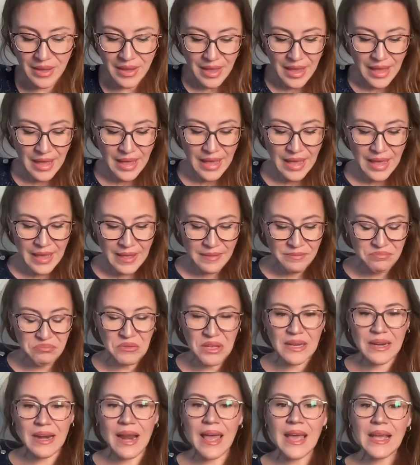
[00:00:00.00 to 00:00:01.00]
And
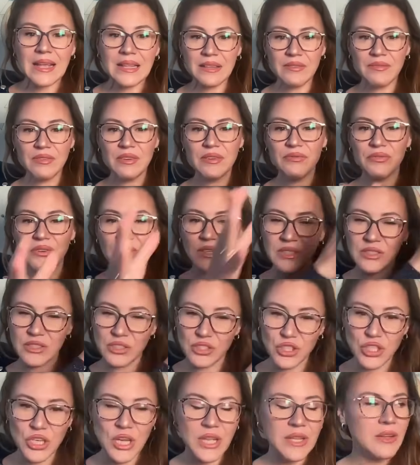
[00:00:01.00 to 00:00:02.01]
collectively
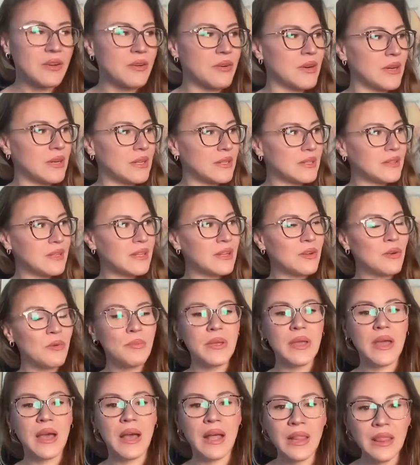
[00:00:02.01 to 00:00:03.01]
first, generally, there will
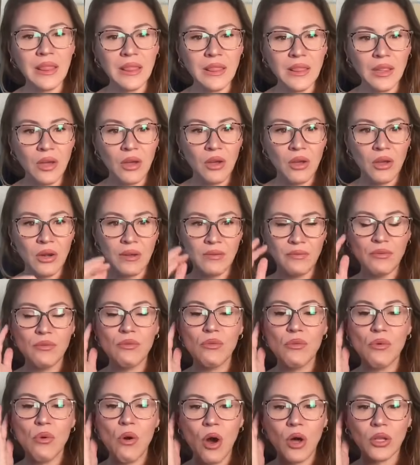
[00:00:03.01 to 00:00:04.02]
be a lot of
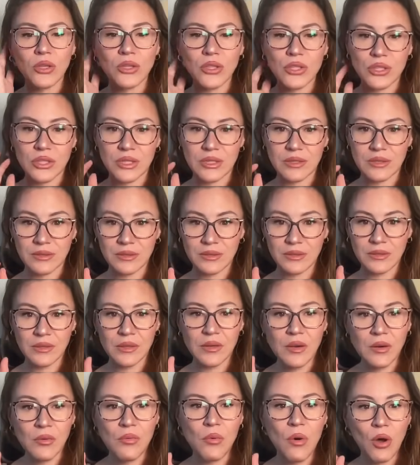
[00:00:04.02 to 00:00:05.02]
water
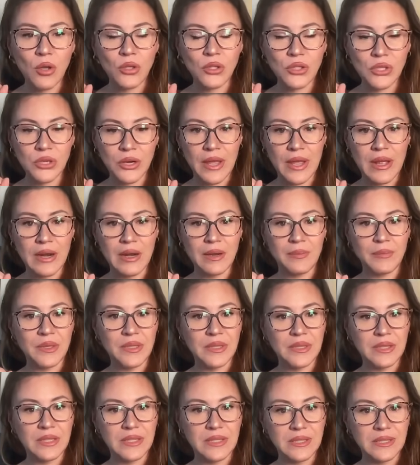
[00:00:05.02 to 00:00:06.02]

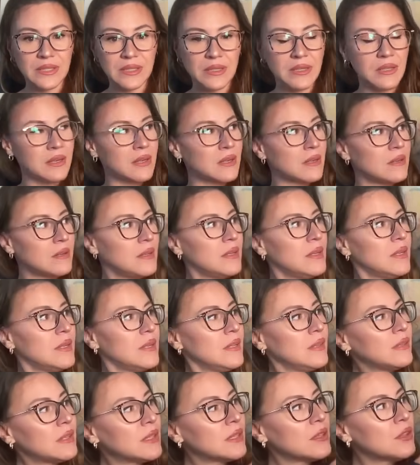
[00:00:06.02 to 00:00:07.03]
element this year.
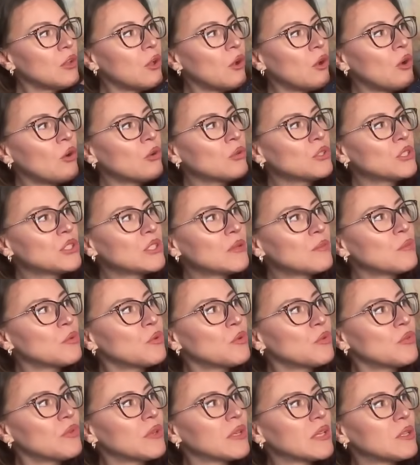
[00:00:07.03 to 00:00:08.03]
The nodes are
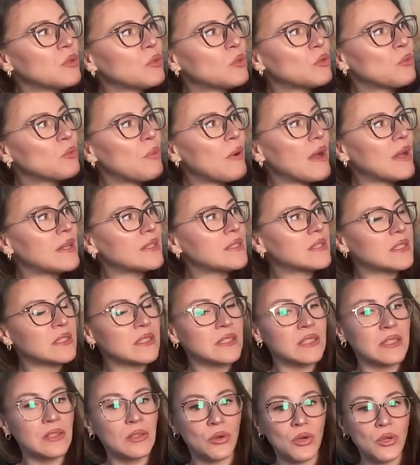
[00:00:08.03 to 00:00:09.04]
moving into Pisces,
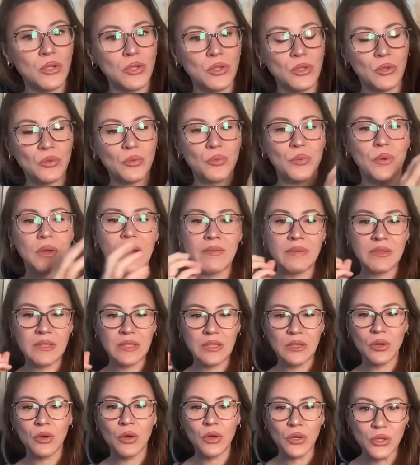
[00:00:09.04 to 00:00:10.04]
the North Node. Wherever
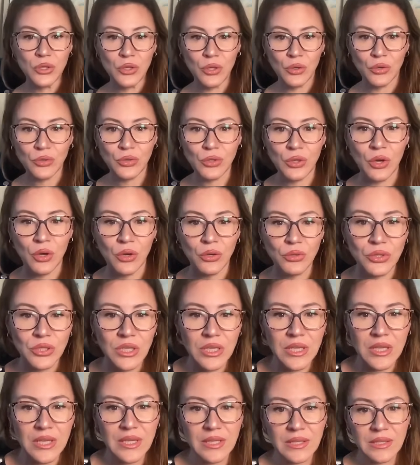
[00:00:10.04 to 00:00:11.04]
the North Node goes,
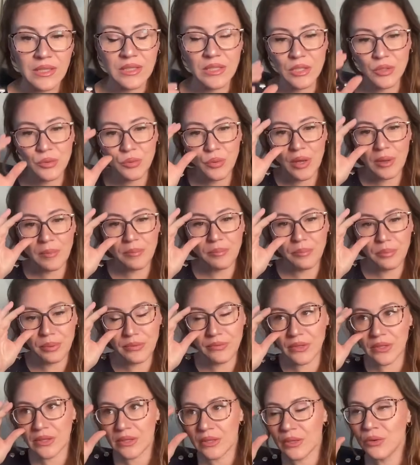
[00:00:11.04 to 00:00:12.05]
this is where
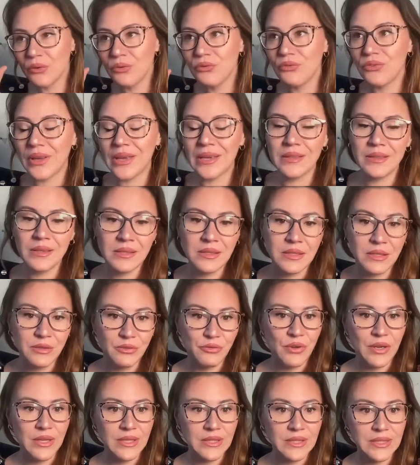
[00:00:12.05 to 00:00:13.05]
pivotal fated
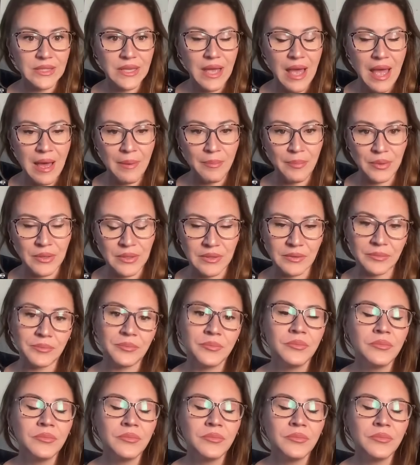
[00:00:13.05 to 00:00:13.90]
events happen.